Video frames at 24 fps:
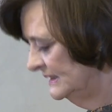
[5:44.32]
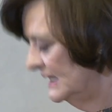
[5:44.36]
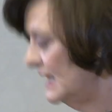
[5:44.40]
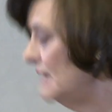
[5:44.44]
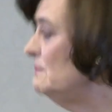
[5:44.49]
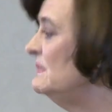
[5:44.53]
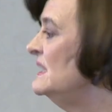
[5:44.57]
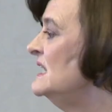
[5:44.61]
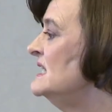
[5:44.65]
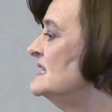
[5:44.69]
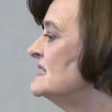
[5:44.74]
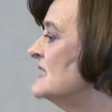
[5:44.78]

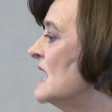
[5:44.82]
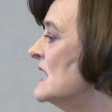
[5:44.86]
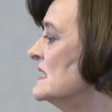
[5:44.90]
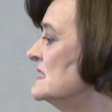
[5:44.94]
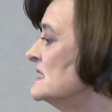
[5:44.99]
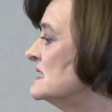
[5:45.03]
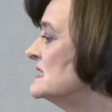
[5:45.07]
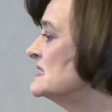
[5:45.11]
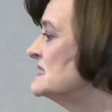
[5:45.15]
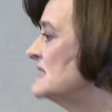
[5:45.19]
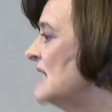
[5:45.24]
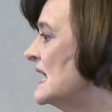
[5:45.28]
It means
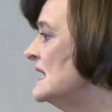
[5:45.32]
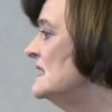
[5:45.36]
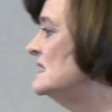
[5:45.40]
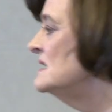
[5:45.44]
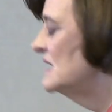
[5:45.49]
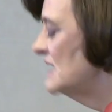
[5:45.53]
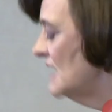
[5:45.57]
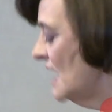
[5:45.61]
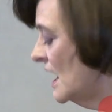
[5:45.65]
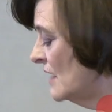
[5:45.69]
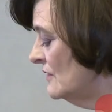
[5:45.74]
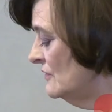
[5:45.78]

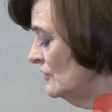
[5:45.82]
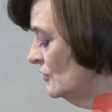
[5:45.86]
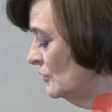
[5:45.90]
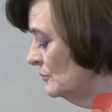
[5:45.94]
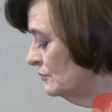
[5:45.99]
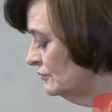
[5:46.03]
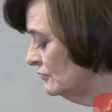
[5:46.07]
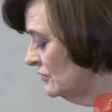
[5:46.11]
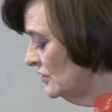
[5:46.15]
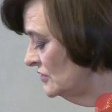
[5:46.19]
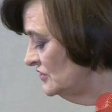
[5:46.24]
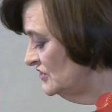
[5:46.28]
understanding how your
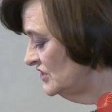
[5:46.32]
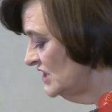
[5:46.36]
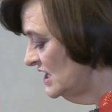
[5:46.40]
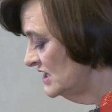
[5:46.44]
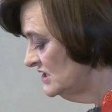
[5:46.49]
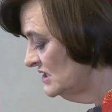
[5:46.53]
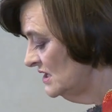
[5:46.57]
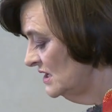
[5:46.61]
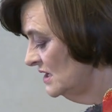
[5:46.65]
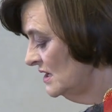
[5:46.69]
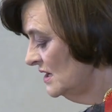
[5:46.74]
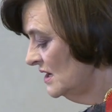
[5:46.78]

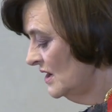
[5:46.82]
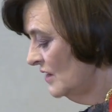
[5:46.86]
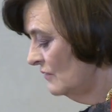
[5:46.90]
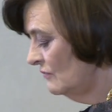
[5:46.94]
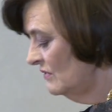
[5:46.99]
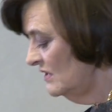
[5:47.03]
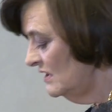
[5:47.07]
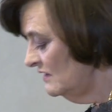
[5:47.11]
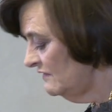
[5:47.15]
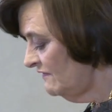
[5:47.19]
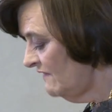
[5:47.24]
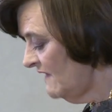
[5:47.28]
project
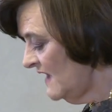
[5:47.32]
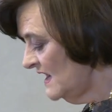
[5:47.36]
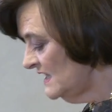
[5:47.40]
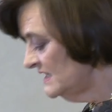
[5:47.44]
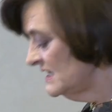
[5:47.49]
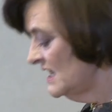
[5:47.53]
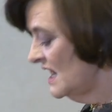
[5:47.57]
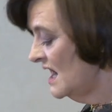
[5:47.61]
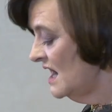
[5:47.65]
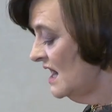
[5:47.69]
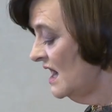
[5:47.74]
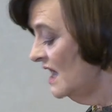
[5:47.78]
will
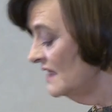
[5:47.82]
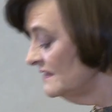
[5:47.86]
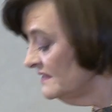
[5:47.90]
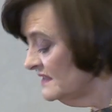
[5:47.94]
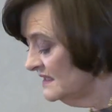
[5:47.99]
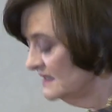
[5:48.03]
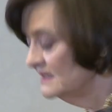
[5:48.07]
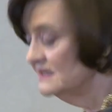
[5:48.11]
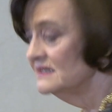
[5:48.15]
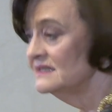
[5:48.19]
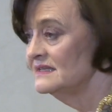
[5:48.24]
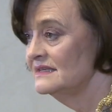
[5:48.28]
affect
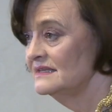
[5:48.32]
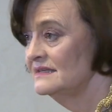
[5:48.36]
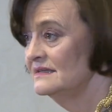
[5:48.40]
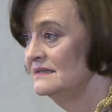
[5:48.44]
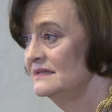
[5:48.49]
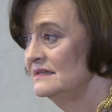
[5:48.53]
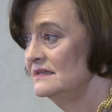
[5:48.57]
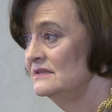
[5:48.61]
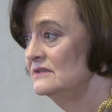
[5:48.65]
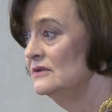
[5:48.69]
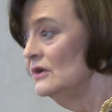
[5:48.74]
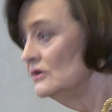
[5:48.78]
others,
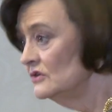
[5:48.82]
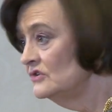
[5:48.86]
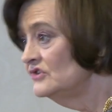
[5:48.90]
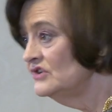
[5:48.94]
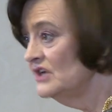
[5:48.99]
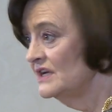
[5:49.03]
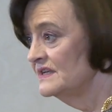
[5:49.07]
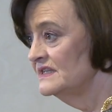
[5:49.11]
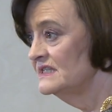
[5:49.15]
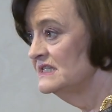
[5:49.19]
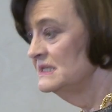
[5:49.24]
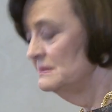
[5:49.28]
not
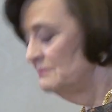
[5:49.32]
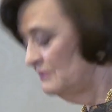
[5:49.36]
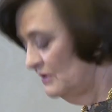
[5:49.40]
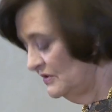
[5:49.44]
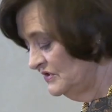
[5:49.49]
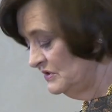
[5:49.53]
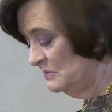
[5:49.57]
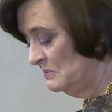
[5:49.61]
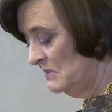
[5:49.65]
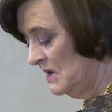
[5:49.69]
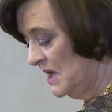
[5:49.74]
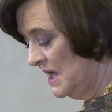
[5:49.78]
just the
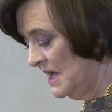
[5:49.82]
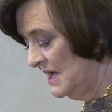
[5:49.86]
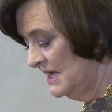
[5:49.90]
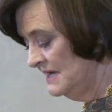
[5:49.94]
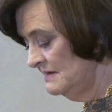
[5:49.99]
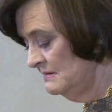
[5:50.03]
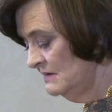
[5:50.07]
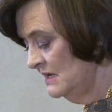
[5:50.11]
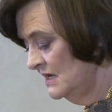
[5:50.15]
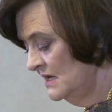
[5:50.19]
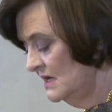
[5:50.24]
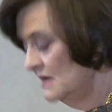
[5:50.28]
bottom
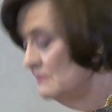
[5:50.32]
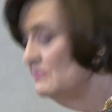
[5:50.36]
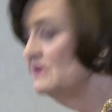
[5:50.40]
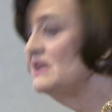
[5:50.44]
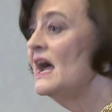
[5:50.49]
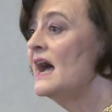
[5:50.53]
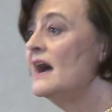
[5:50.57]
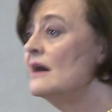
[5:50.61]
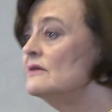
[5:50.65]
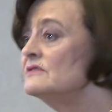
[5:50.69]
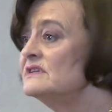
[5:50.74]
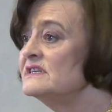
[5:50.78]
line, but
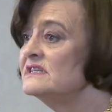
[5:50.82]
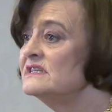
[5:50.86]
how